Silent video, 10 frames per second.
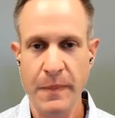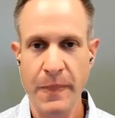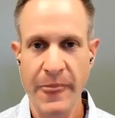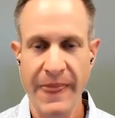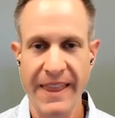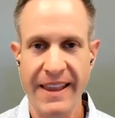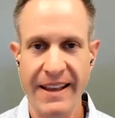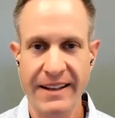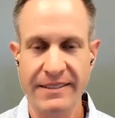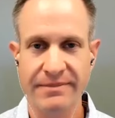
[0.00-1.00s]

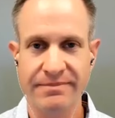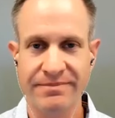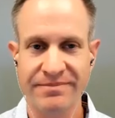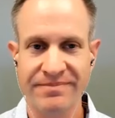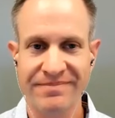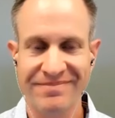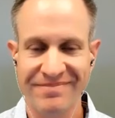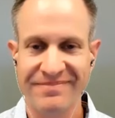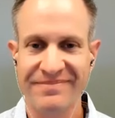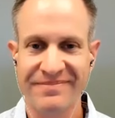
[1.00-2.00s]

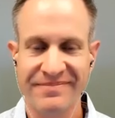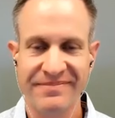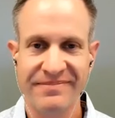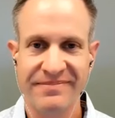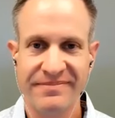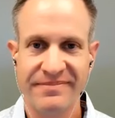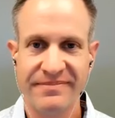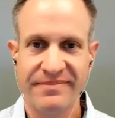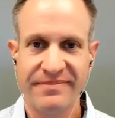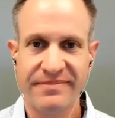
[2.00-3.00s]

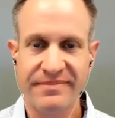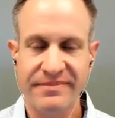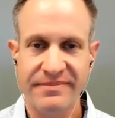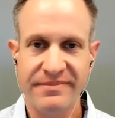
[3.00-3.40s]
The person shown says nothing.